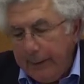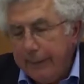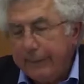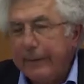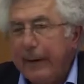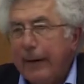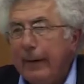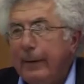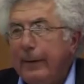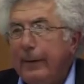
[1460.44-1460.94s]

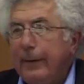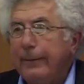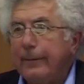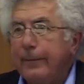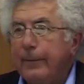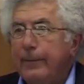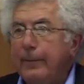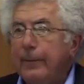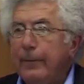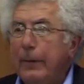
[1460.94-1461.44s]

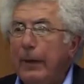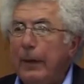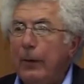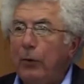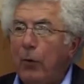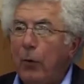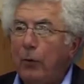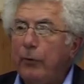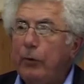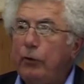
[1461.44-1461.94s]
Zionism
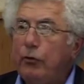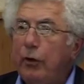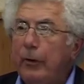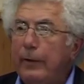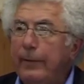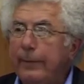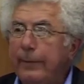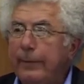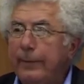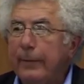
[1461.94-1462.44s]
in
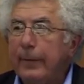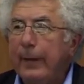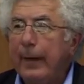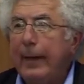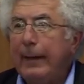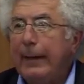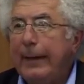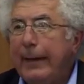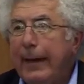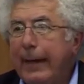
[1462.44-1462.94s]
origins
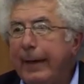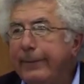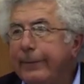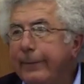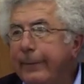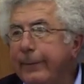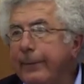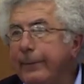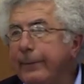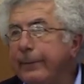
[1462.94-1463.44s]
and in
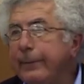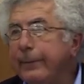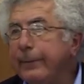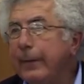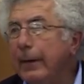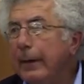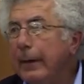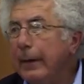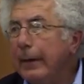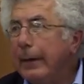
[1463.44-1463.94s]
essence
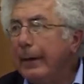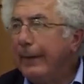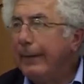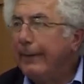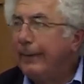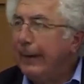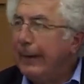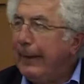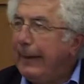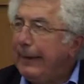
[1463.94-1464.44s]

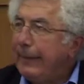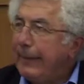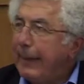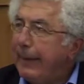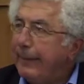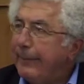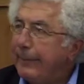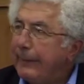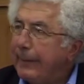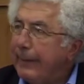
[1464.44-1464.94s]
is an
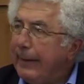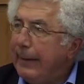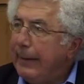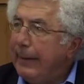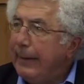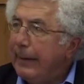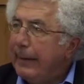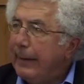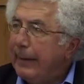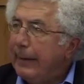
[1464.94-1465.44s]

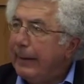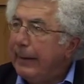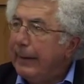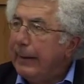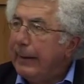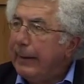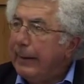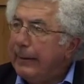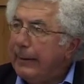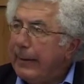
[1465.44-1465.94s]
intensely
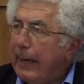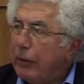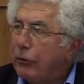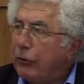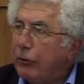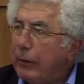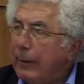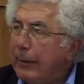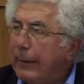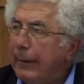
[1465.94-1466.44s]

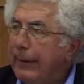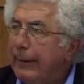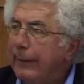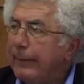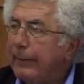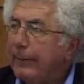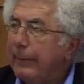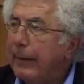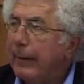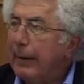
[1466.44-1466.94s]

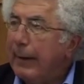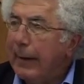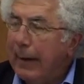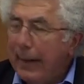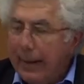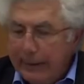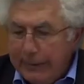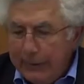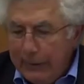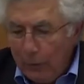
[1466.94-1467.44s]
nationalist
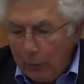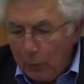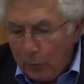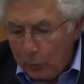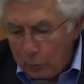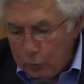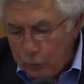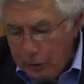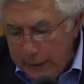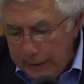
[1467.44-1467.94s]

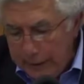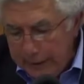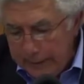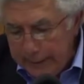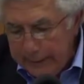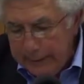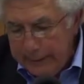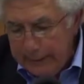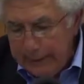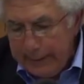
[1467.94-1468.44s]
ideology,
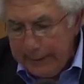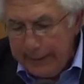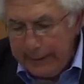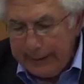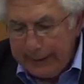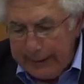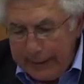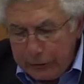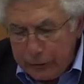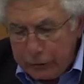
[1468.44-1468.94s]

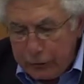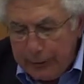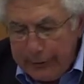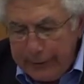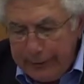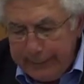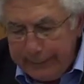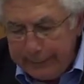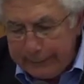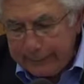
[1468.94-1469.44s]
a
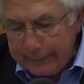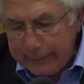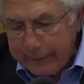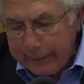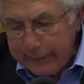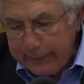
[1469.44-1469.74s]
nationalist